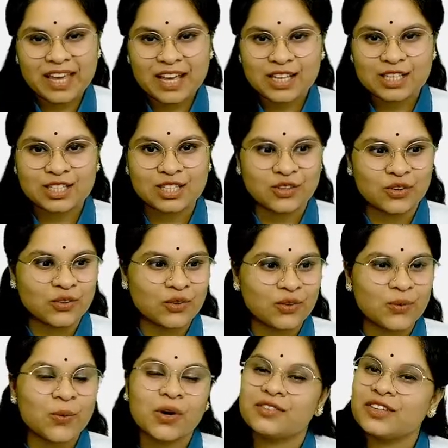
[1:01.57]
So
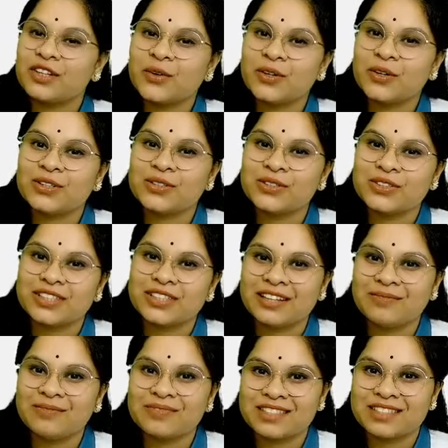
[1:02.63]
what are we going to do
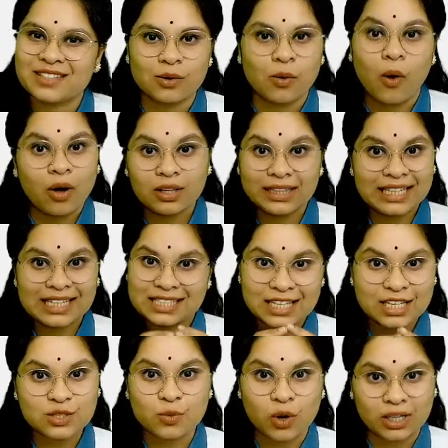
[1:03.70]
today? So all these
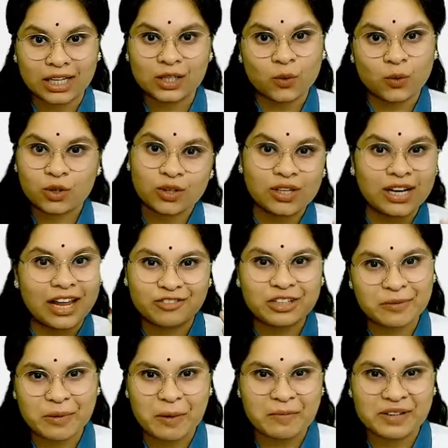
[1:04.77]
things what I told you, you'll have to
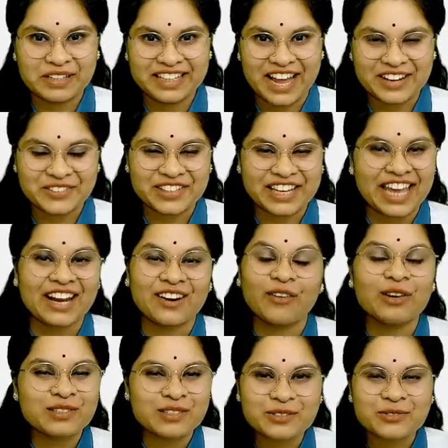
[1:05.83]
remember that, okay? And
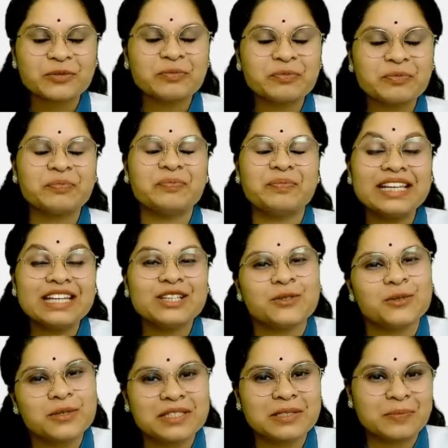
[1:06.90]
also please
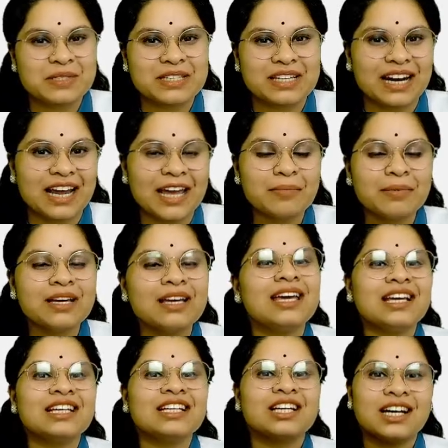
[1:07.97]
do subscribe,
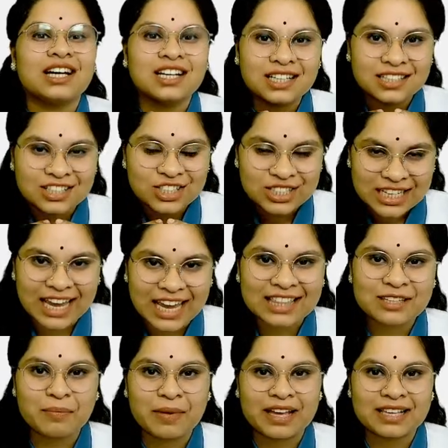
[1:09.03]
share
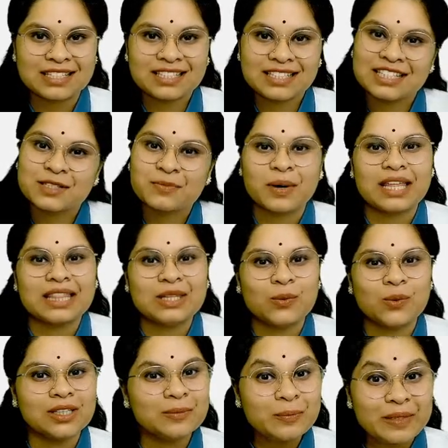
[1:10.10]
the message and spread the
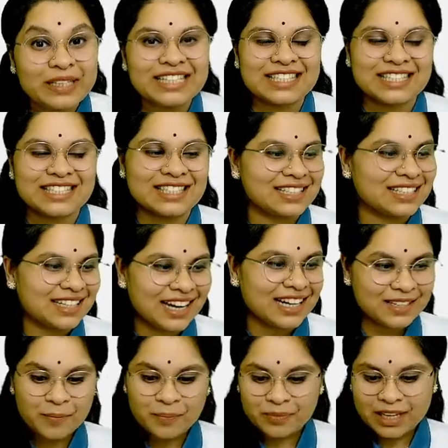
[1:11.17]
word, please.
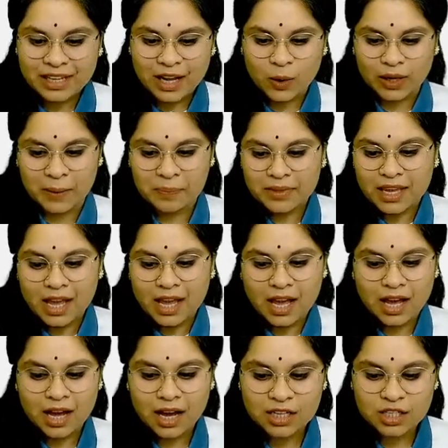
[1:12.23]
Right? Okay.
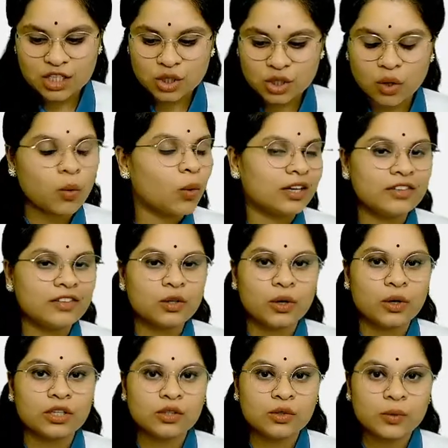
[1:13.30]
So what are we
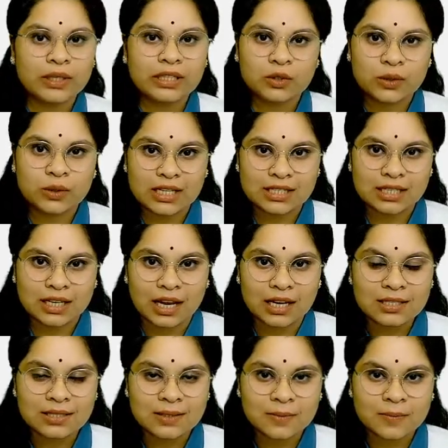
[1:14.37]
going to do in today's
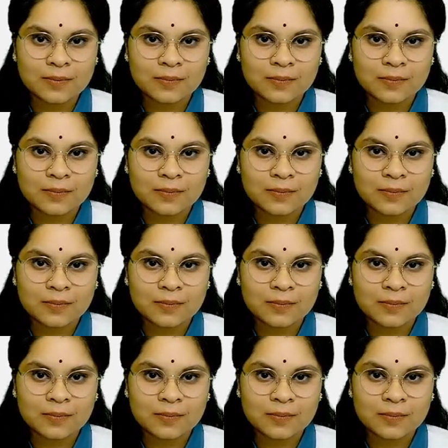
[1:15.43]
class?